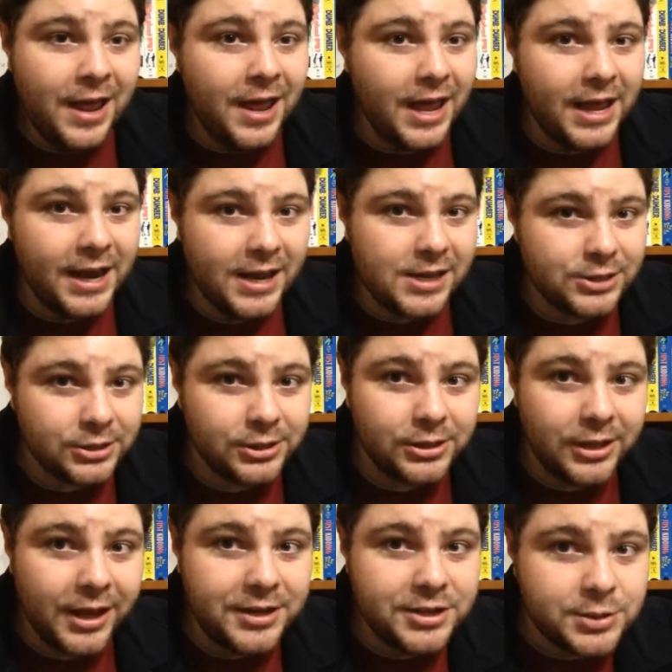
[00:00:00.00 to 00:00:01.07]
and has a
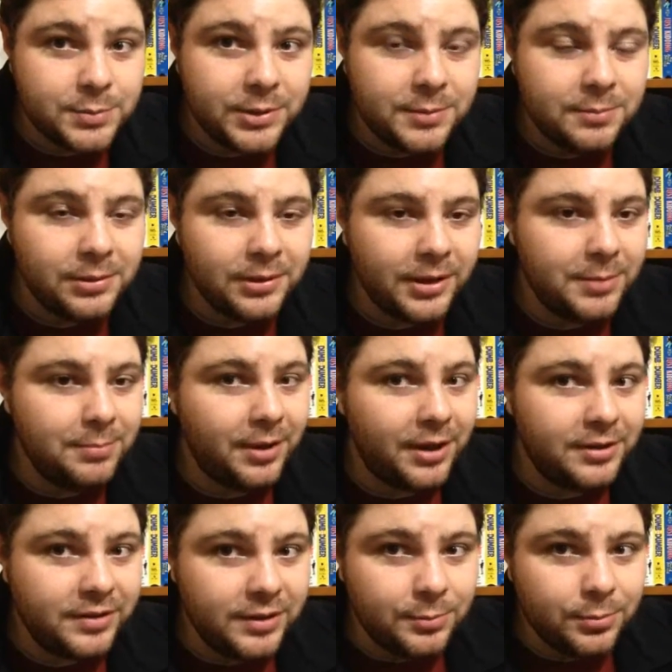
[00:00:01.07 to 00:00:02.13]
little henchman played
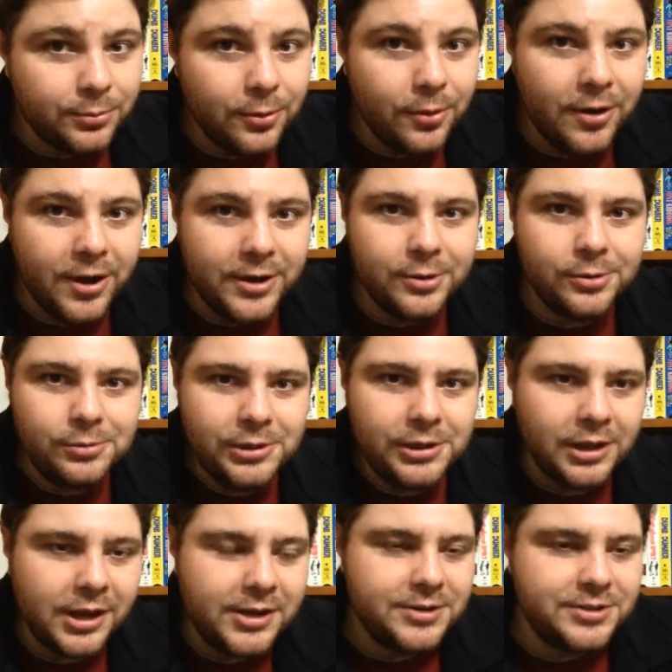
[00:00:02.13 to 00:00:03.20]
by Deep Roy, who
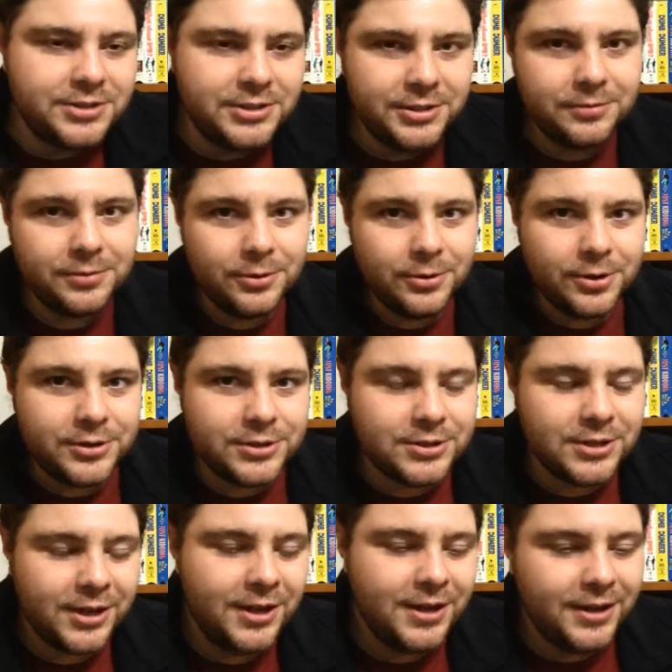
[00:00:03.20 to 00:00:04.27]
we'd later see, of course,